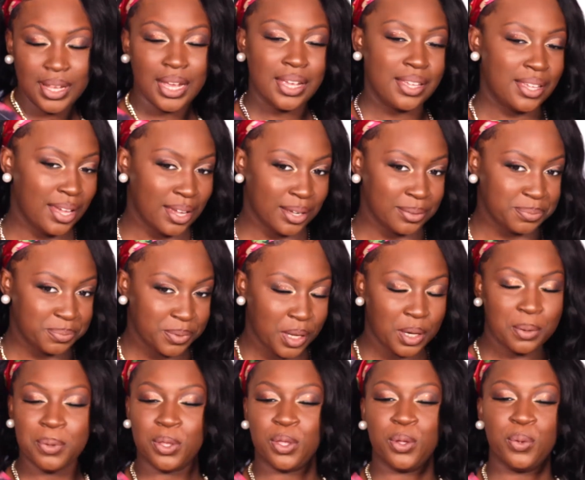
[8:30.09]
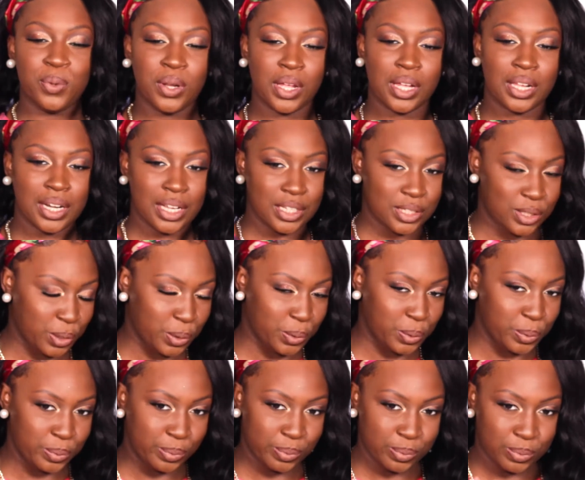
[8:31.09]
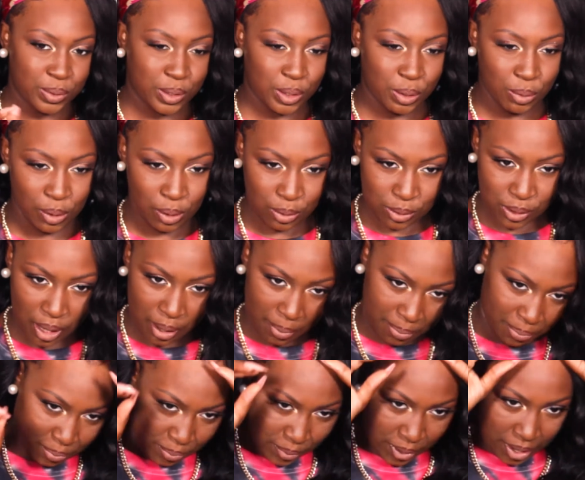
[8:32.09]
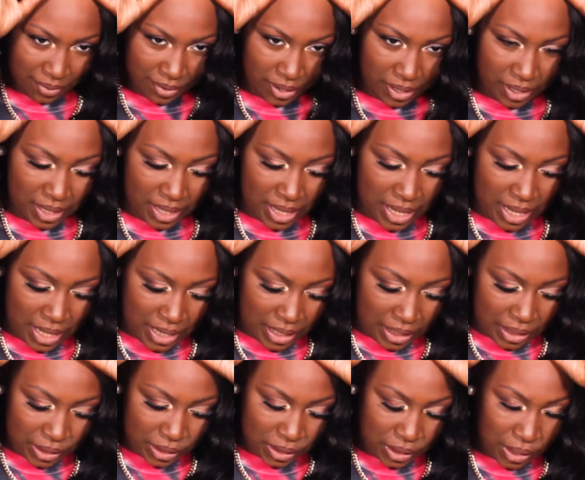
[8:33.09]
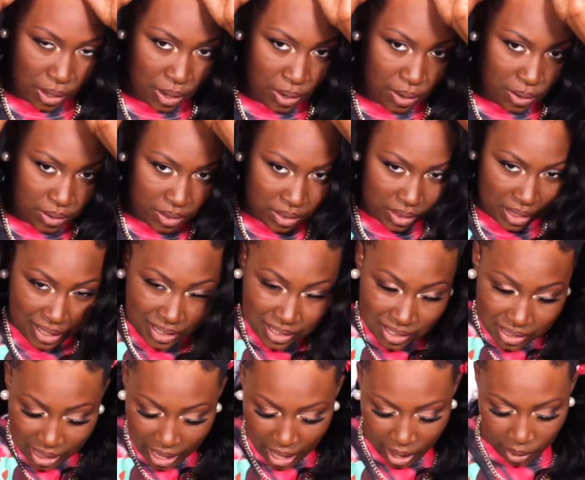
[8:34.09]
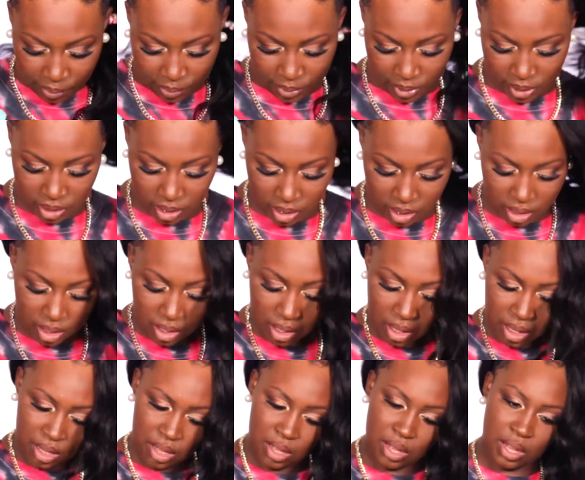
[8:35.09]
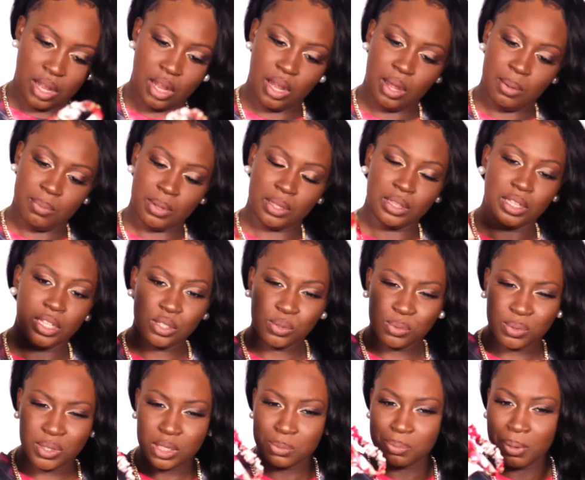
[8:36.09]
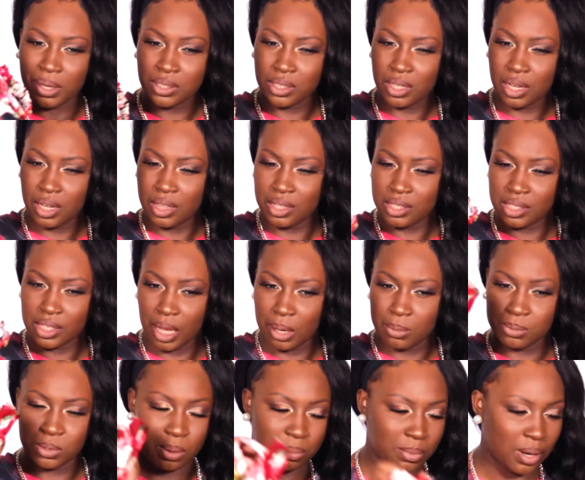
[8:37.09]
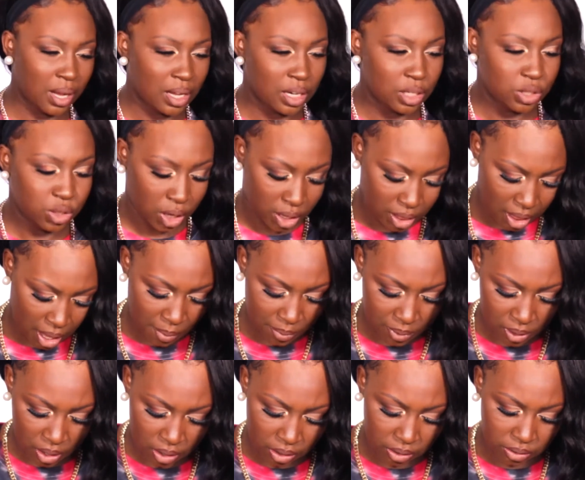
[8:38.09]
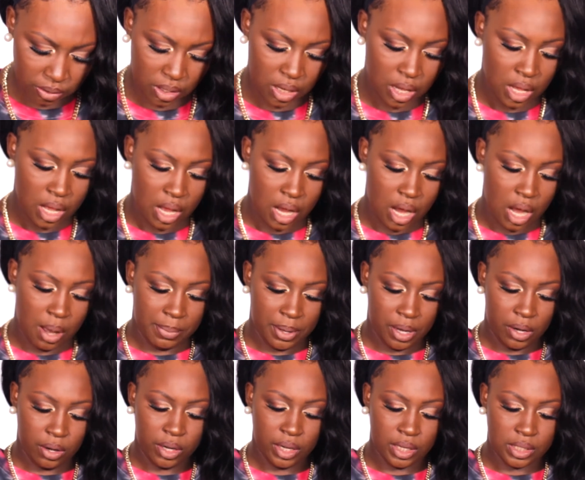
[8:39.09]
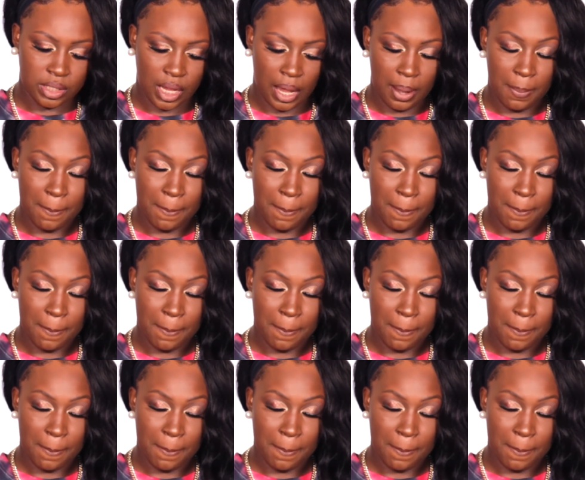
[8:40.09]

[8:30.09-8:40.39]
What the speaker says: Yeah, it'll be cute, like a nice little, cute little top, whatever. So that's that one. This one is basically the same, so I'm not gonna try that one on. Here is a